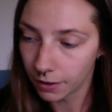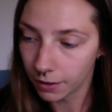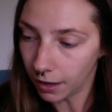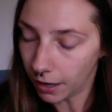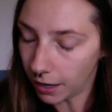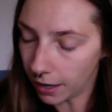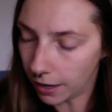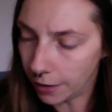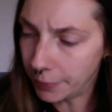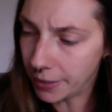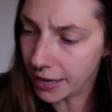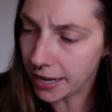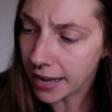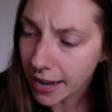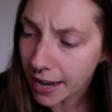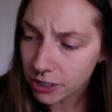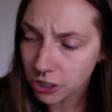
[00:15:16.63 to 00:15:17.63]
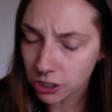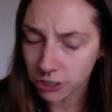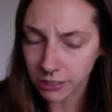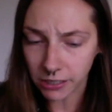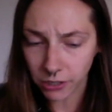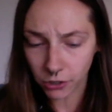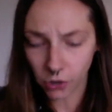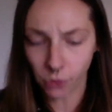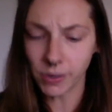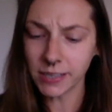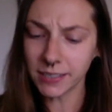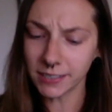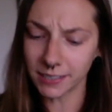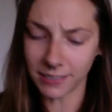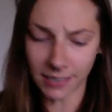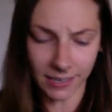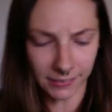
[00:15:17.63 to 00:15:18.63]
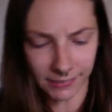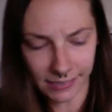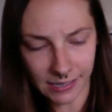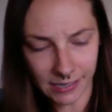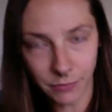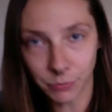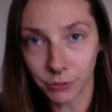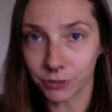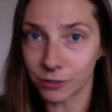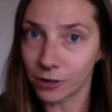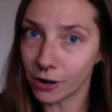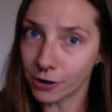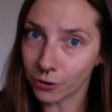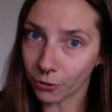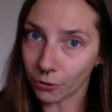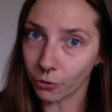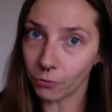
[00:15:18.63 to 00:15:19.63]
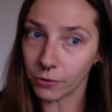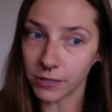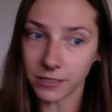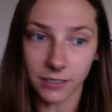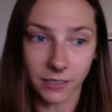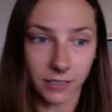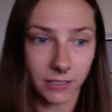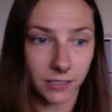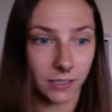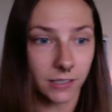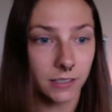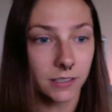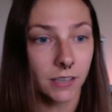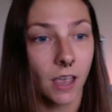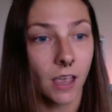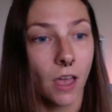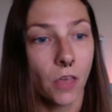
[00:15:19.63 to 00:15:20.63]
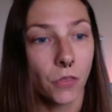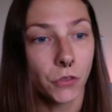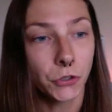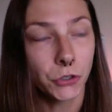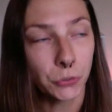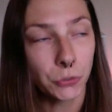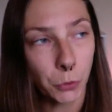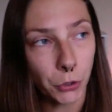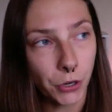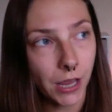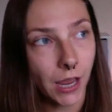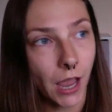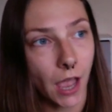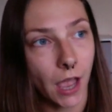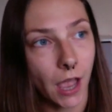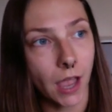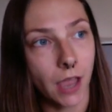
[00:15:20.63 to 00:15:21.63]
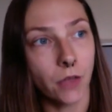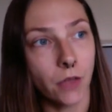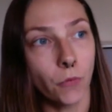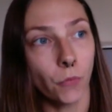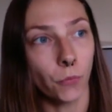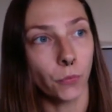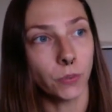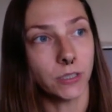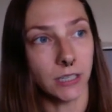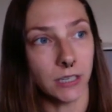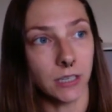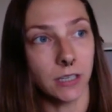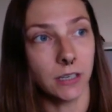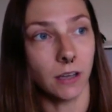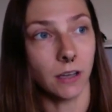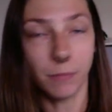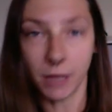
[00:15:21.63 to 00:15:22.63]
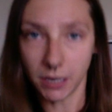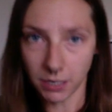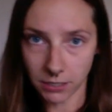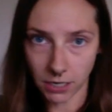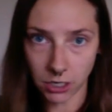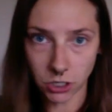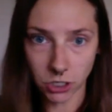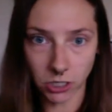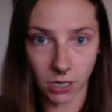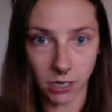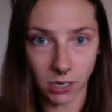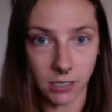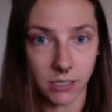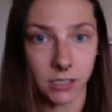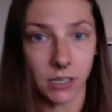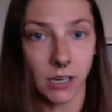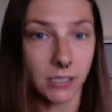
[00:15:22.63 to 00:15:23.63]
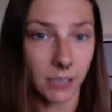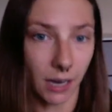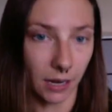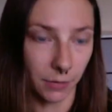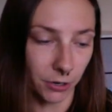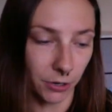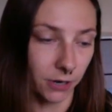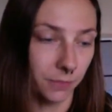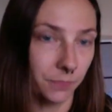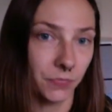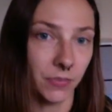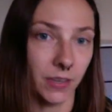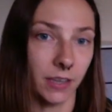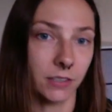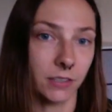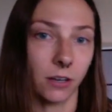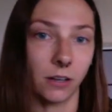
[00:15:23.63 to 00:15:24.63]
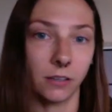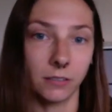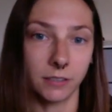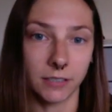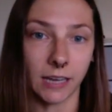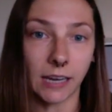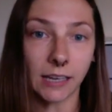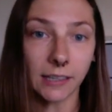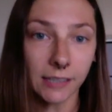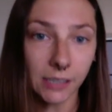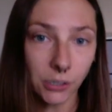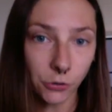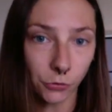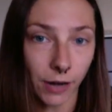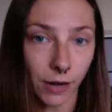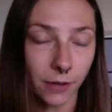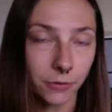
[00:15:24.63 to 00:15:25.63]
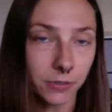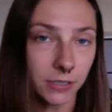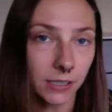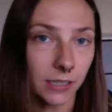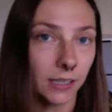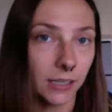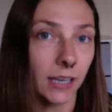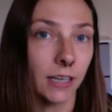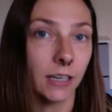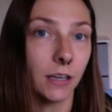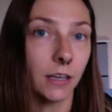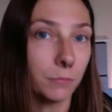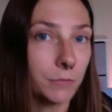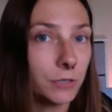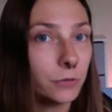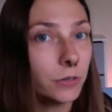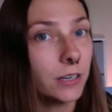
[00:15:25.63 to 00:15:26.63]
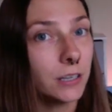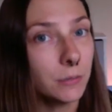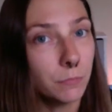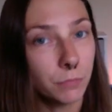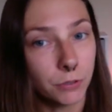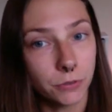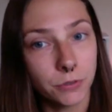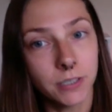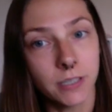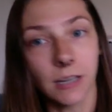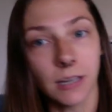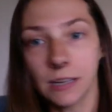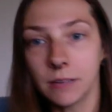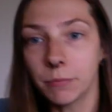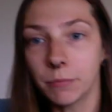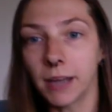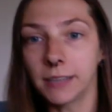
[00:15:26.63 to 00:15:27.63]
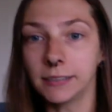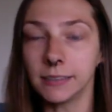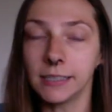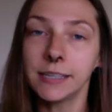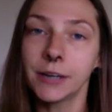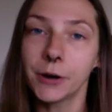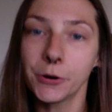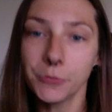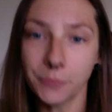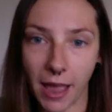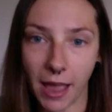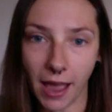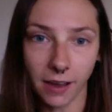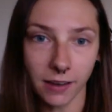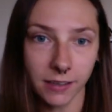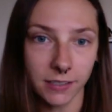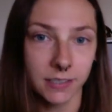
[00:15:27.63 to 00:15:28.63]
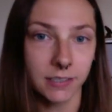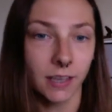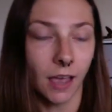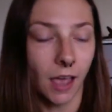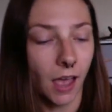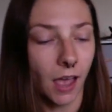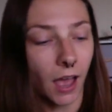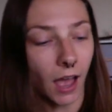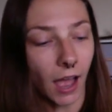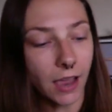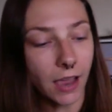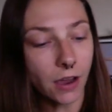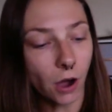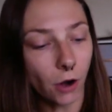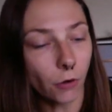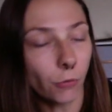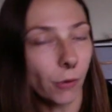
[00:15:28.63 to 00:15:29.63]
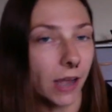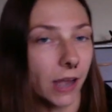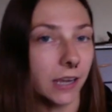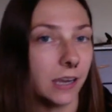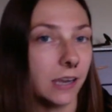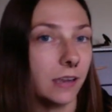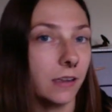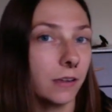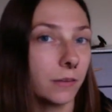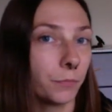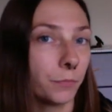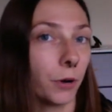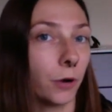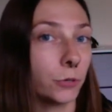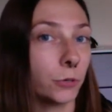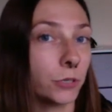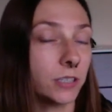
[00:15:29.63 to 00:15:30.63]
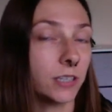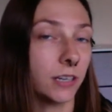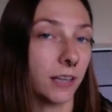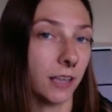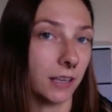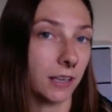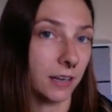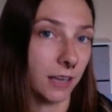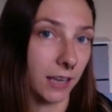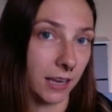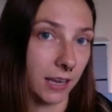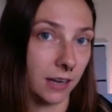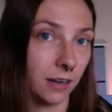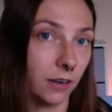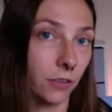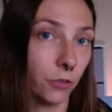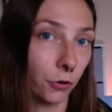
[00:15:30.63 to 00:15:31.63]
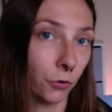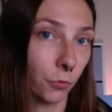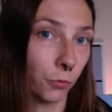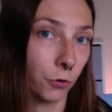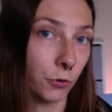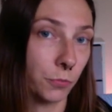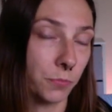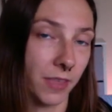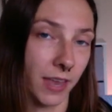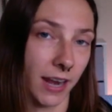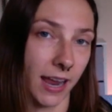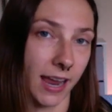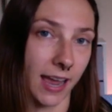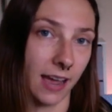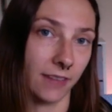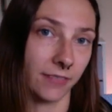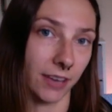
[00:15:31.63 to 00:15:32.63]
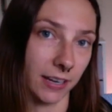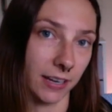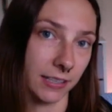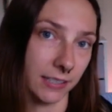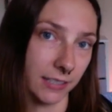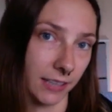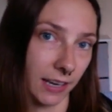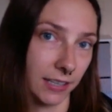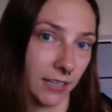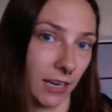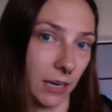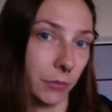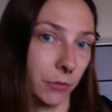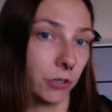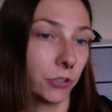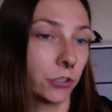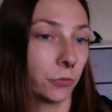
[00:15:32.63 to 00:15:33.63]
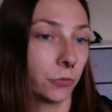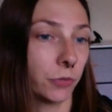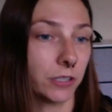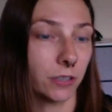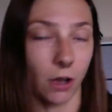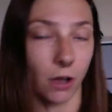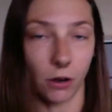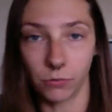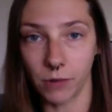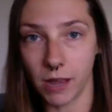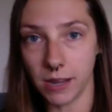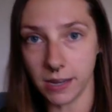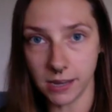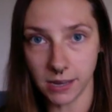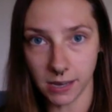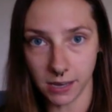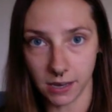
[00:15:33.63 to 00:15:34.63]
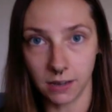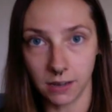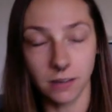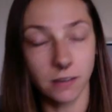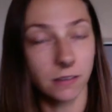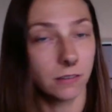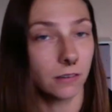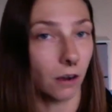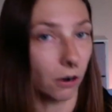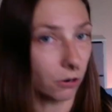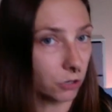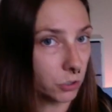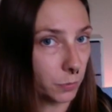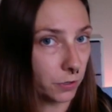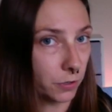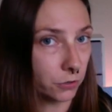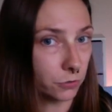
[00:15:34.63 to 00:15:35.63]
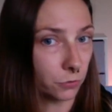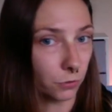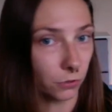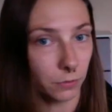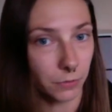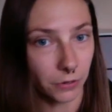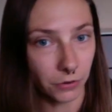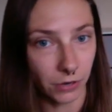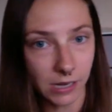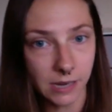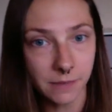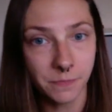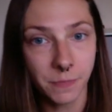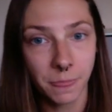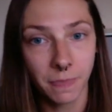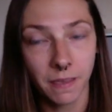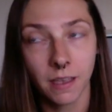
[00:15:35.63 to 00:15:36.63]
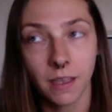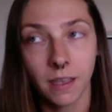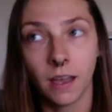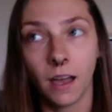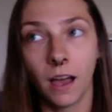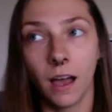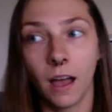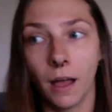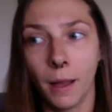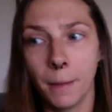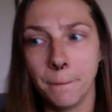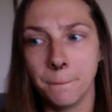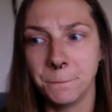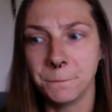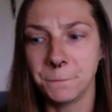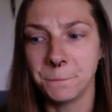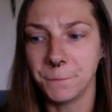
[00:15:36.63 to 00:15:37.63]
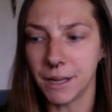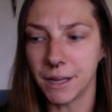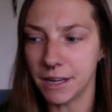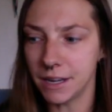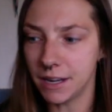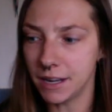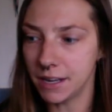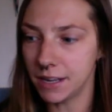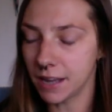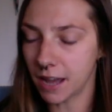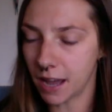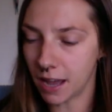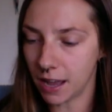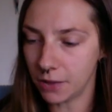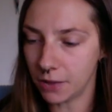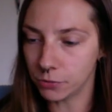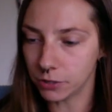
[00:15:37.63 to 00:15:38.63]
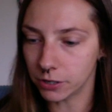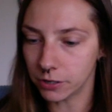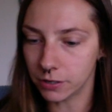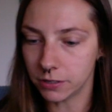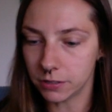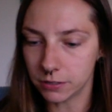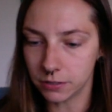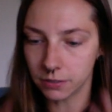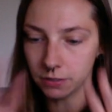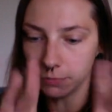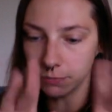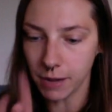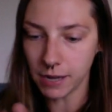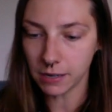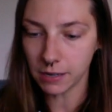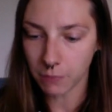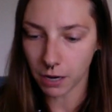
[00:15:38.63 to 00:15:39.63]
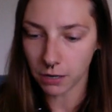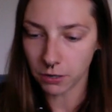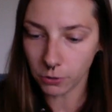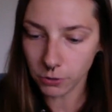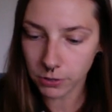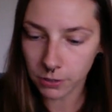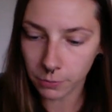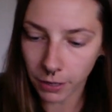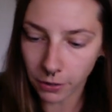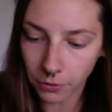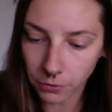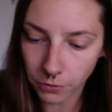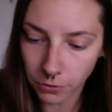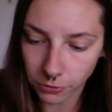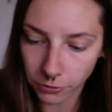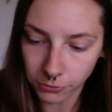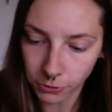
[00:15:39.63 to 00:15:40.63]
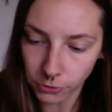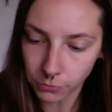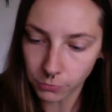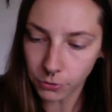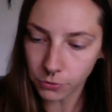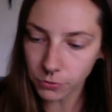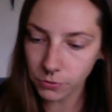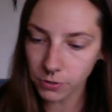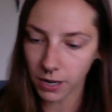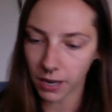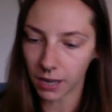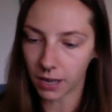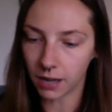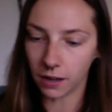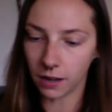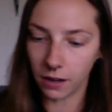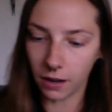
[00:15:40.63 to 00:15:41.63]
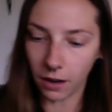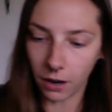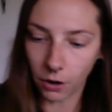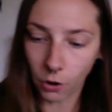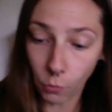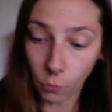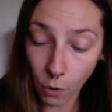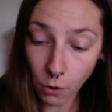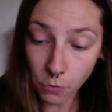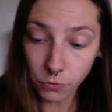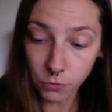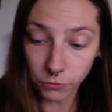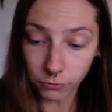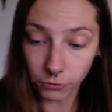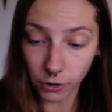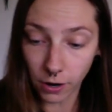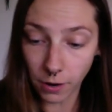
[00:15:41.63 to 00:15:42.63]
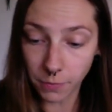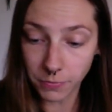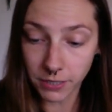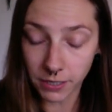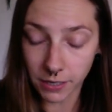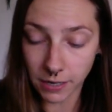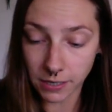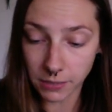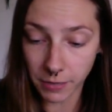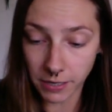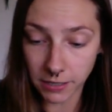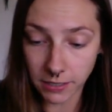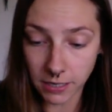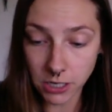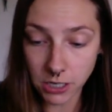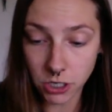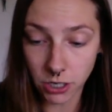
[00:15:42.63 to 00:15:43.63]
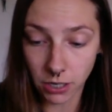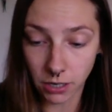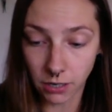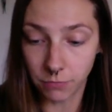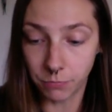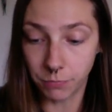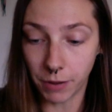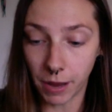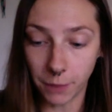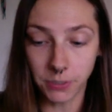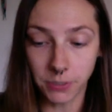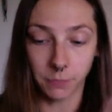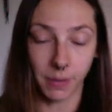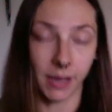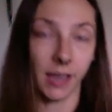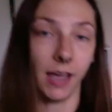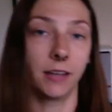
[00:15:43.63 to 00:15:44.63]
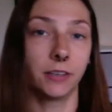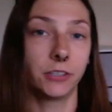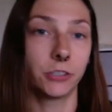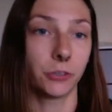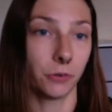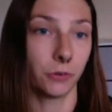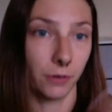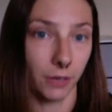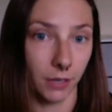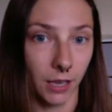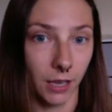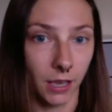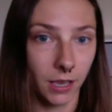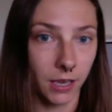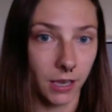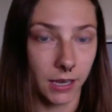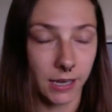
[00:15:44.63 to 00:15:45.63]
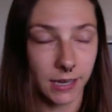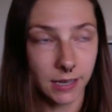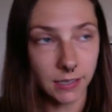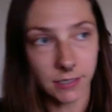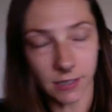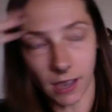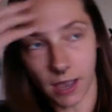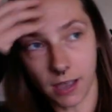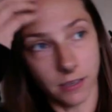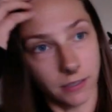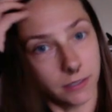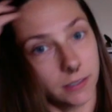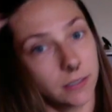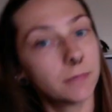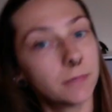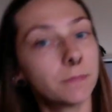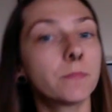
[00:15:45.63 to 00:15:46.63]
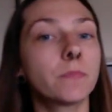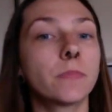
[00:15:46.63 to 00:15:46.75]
Um, and actually, coincidentally, but there are no coincidences, this morning I did a meditation on Insight Timer. It's called Daily Grounding and Immunity Boosting by Leo Max. I already posted it in the group that I have on Insight Timer, so it's already in our spiritual community. Um, but I was making my notes about the full moon, and a quote from today's meditation popped in my head. So he says,